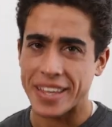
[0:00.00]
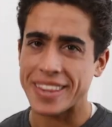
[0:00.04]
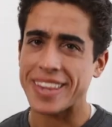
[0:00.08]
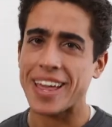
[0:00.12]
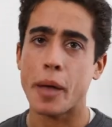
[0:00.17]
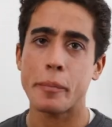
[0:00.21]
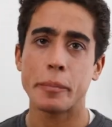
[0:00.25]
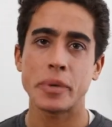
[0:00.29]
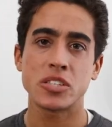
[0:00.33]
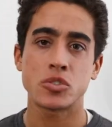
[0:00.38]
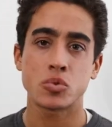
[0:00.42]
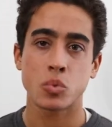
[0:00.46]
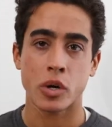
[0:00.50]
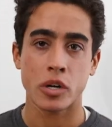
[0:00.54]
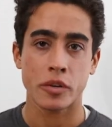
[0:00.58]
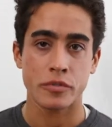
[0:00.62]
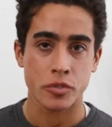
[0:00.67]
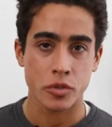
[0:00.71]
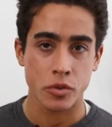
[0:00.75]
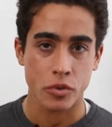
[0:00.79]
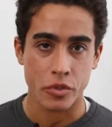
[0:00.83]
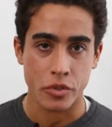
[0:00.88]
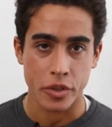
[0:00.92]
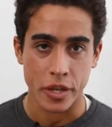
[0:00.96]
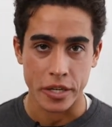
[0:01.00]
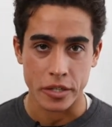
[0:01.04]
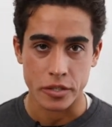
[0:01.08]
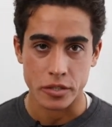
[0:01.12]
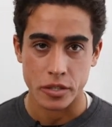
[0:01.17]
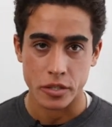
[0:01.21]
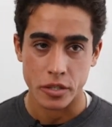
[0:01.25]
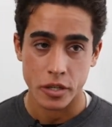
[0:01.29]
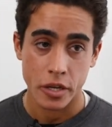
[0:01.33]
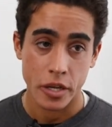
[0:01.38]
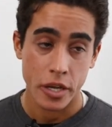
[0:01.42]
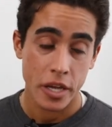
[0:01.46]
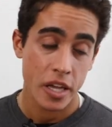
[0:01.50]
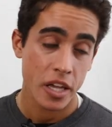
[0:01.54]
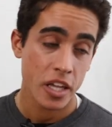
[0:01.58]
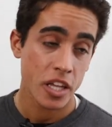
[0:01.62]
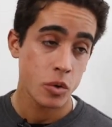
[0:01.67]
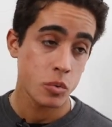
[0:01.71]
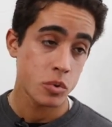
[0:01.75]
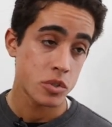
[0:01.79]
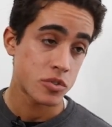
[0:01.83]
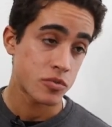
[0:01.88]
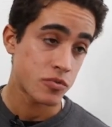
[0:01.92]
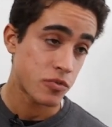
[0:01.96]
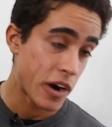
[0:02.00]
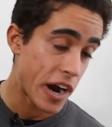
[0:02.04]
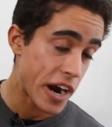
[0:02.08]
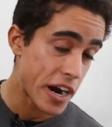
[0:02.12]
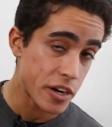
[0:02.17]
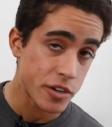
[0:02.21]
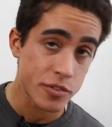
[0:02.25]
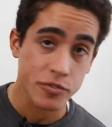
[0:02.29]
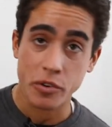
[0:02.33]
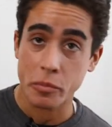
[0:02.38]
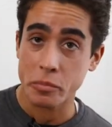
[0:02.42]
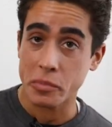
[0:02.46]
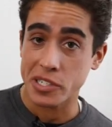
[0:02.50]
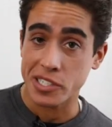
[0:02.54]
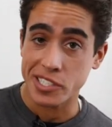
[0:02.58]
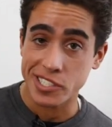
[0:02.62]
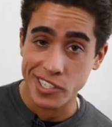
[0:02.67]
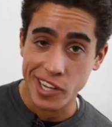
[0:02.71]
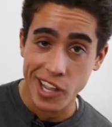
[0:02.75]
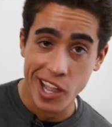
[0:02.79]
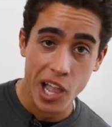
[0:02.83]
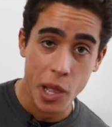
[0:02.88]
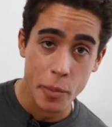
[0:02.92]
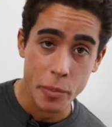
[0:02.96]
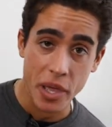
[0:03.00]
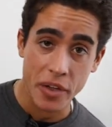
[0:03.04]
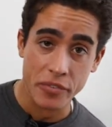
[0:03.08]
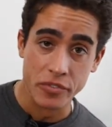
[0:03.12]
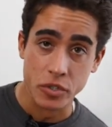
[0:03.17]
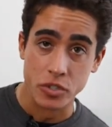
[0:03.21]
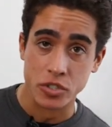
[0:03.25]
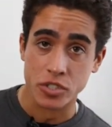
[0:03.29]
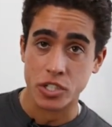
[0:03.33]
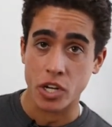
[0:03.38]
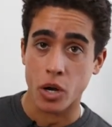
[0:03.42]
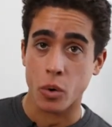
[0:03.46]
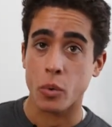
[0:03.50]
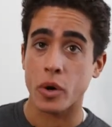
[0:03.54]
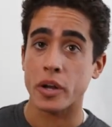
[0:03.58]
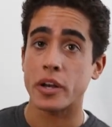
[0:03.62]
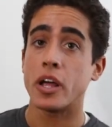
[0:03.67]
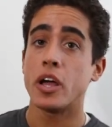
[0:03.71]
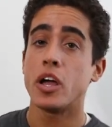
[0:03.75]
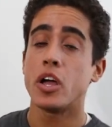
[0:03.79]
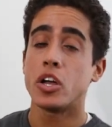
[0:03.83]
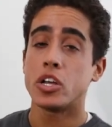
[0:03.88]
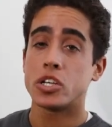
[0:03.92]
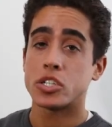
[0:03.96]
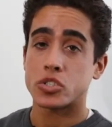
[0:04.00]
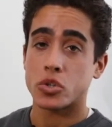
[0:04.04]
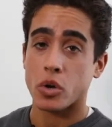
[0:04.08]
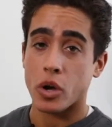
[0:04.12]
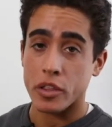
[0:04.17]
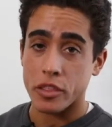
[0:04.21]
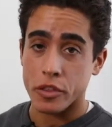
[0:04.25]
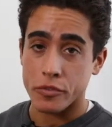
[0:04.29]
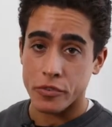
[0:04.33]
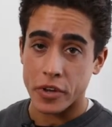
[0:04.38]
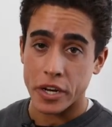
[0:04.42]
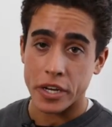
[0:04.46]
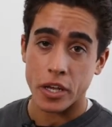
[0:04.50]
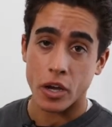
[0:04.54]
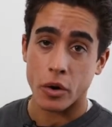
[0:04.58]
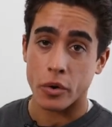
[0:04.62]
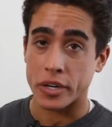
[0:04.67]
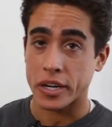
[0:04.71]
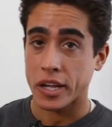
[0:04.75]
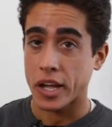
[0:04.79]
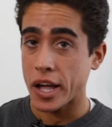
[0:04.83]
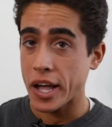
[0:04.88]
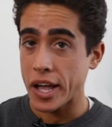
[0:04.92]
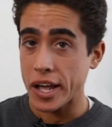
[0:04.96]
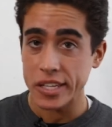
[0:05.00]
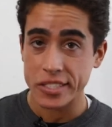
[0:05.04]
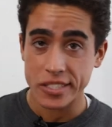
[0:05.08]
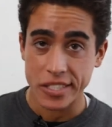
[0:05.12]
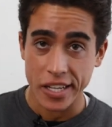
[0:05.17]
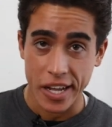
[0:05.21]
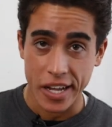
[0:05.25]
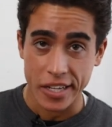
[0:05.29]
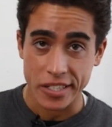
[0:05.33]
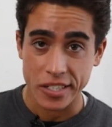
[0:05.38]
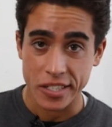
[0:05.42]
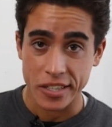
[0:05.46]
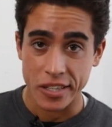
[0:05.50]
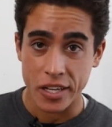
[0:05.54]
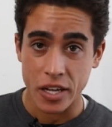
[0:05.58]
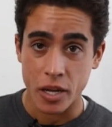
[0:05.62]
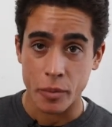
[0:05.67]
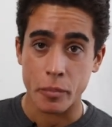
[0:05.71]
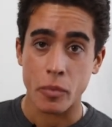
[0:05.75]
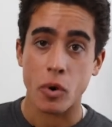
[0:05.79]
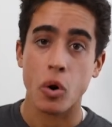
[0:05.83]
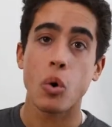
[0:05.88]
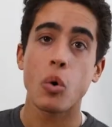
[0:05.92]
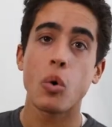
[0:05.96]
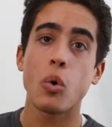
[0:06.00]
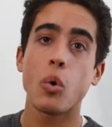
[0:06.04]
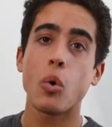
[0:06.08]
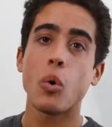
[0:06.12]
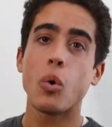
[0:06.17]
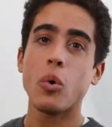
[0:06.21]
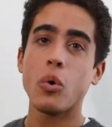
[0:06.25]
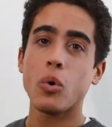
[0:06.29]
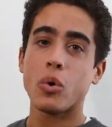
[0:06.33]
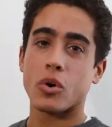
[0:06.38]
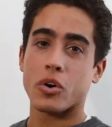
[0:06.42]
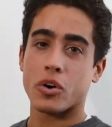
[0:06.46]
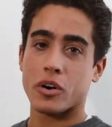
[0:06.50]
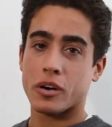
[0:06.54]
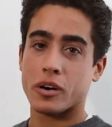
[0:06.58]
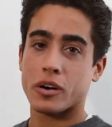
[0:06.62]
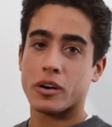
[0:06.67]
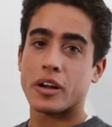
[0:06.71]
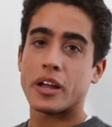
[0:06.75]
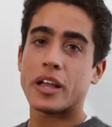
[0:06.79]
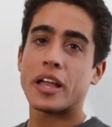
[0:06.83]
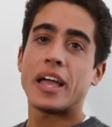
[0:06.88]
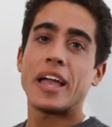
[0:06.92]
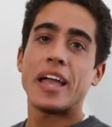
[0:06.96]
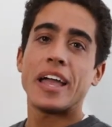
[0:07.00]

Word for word: And that means one of two things. He was fired from the job after someone saw the video and contacted them, or